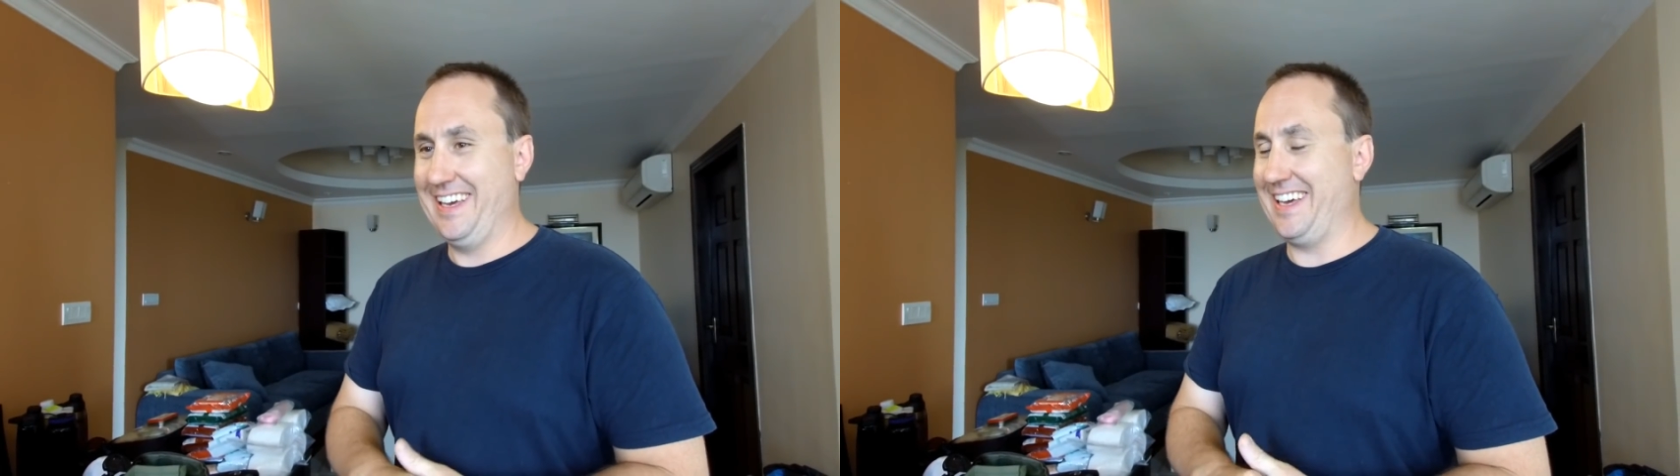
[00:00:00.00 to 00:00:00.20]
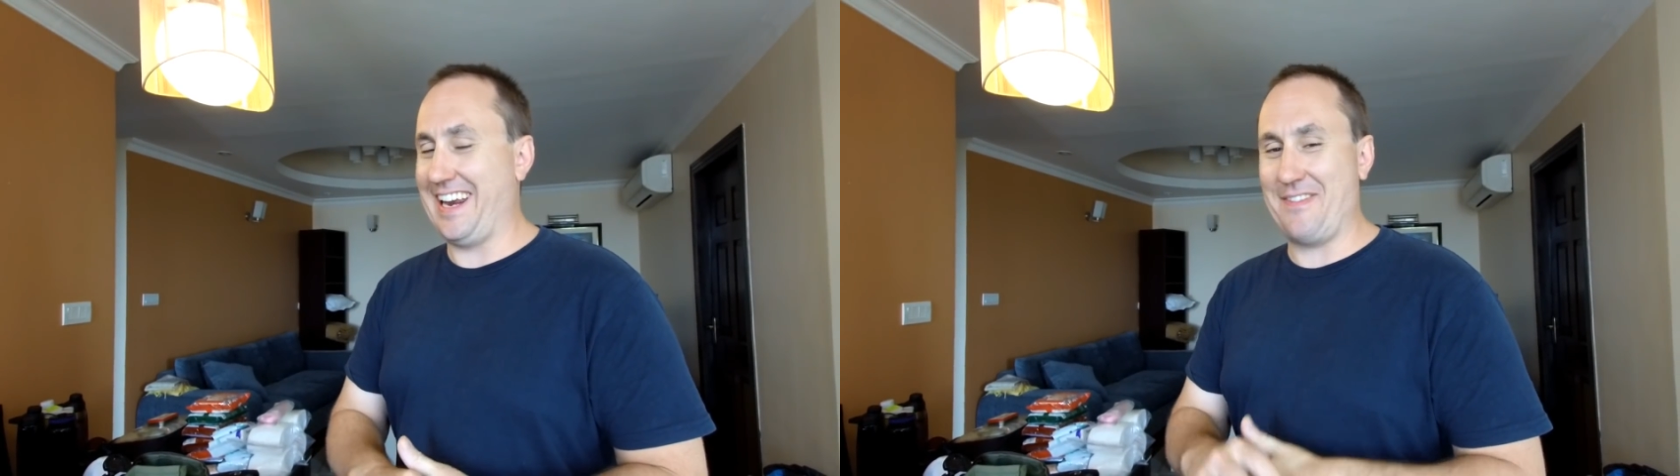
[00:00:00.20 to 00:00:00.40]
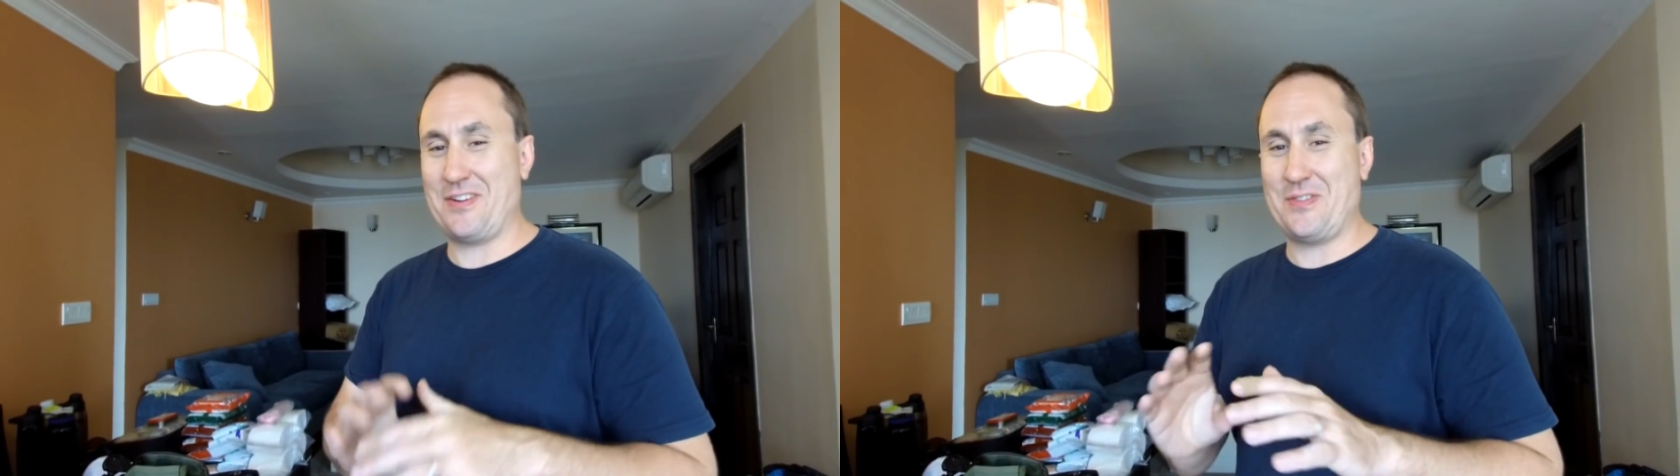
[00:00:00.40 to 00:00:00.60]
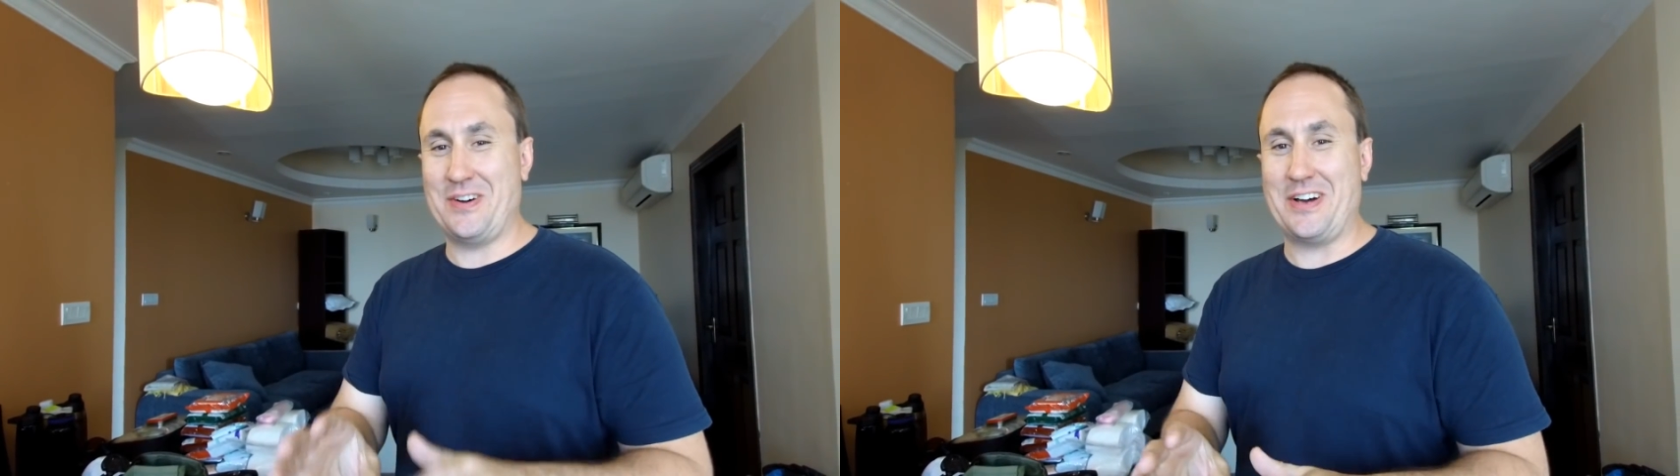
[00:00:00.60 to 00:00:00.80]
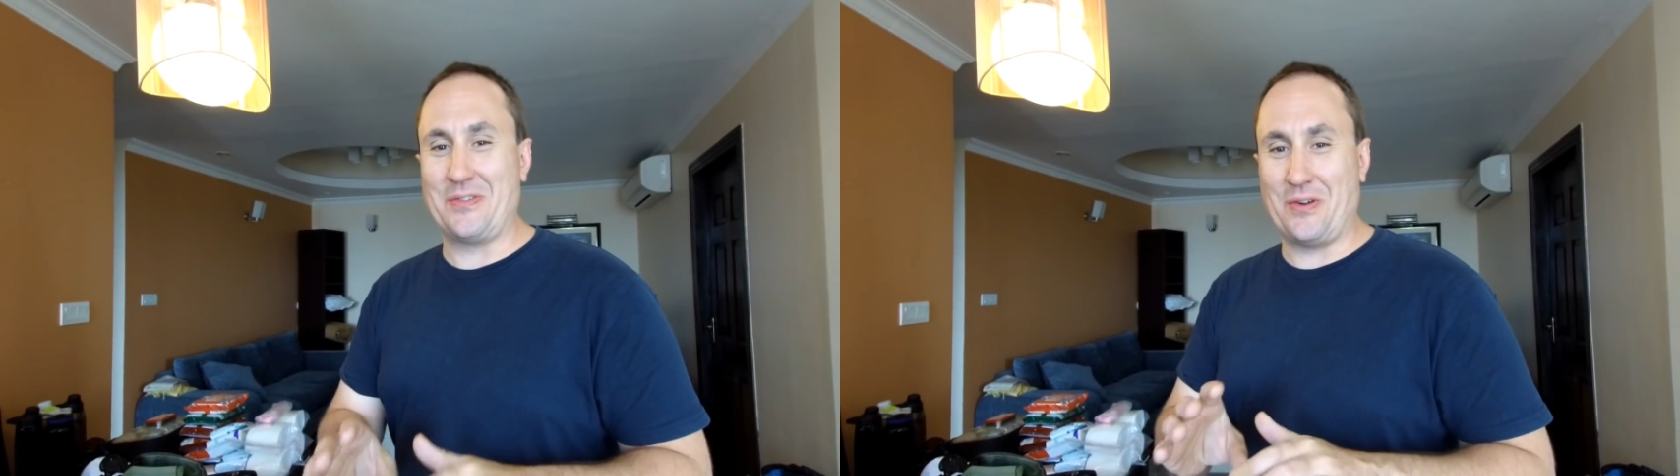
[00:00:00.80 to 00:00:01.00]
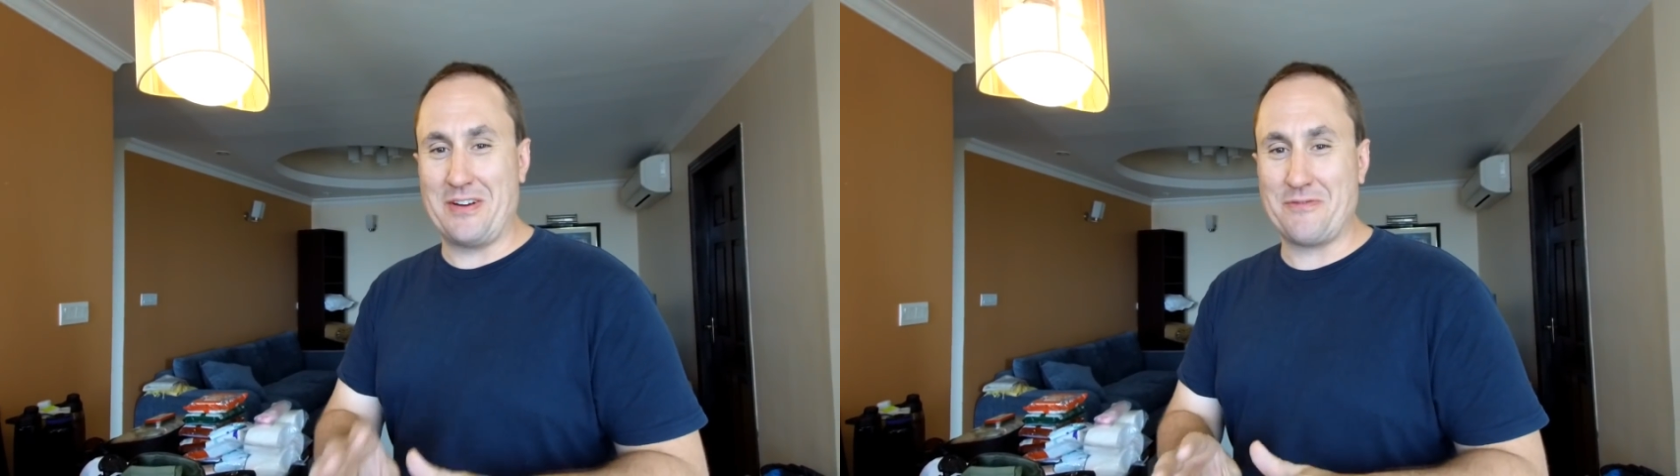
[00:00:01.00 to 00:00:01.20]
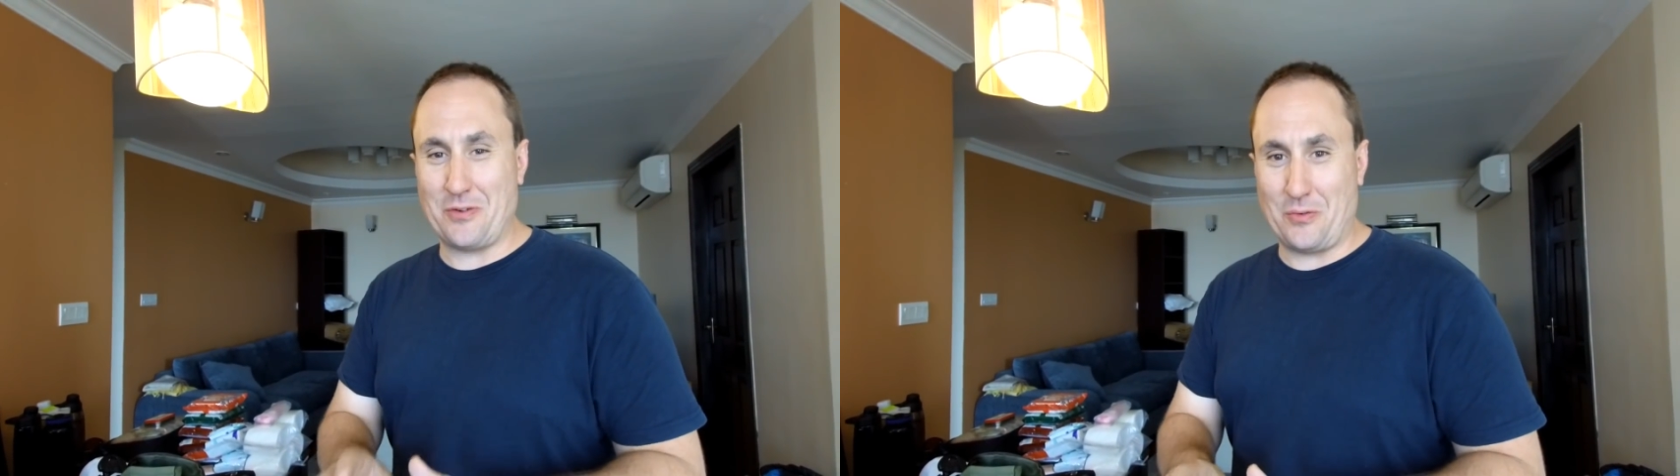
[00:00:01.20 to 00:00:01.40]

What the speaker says: And everyone, one for